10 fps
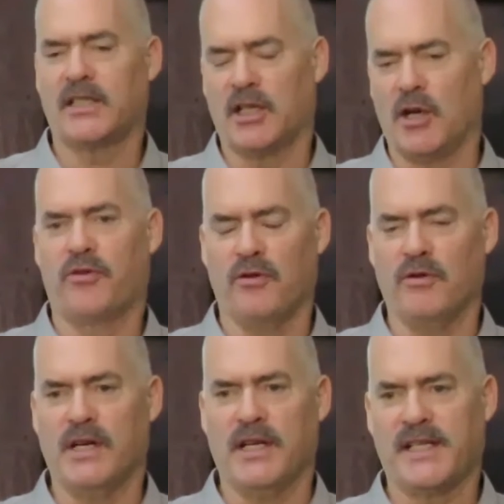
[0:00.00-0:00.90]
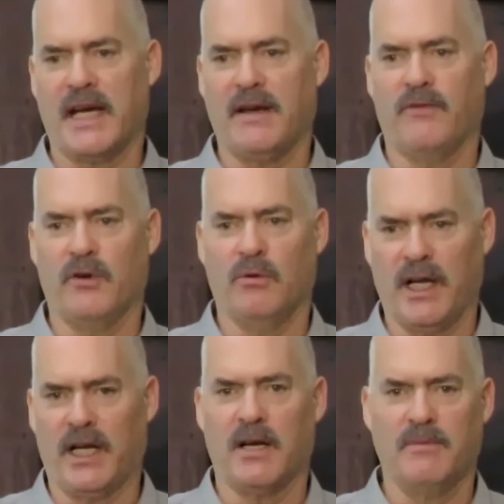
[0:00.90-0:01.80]
to go through and decipher
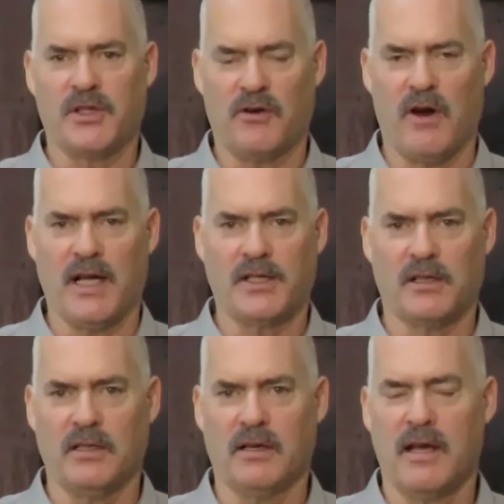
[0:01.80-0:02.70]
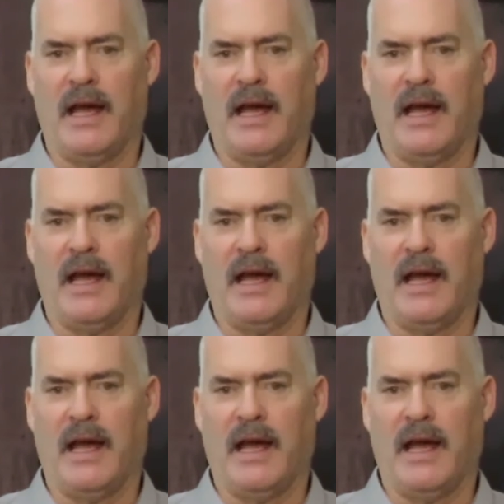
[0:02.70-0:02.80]
when it comes to Chrysler.